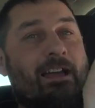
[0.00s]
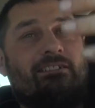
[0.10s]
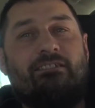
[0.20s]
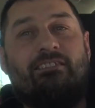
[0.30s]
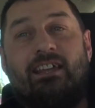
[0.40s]

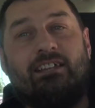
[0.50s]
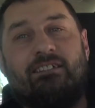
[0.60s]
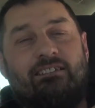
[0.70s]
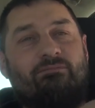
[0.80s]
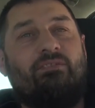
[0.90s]
It's a thing
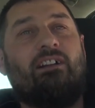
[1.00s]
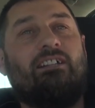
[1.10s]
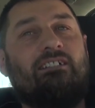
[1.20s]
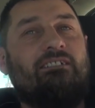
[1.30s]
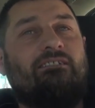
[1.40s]
in
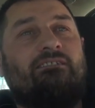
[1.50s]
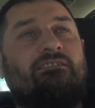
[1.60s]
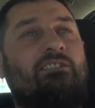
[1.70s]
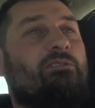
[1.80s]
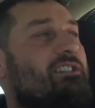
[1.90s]

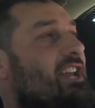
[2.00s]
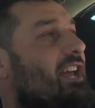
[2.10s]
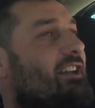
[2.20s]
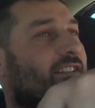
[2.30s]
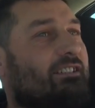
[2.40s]
fucking
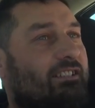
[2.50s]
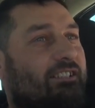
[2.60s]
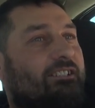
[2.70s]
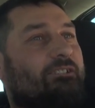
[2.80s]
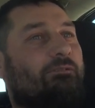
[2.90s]
Louisiana.
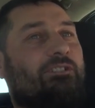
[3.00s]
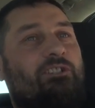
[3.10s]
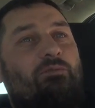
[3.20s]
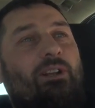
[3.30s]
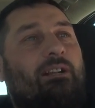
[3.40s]
Which
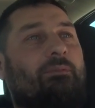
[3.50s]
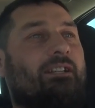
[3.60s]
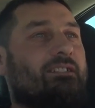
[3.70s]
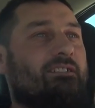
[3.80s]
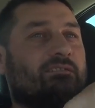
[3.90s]
is weird
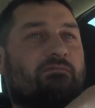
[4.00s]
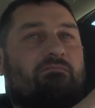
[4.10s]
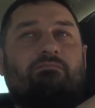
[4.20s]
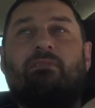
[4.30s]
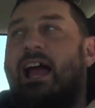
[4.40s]
because there's
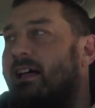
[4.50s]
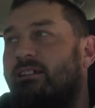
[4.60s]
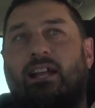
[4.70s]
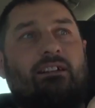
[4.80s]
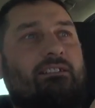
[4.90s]

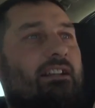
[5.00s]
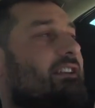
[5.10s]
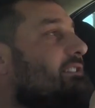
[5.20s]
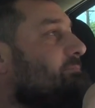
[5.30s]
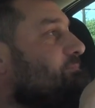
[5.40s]
alligators there. And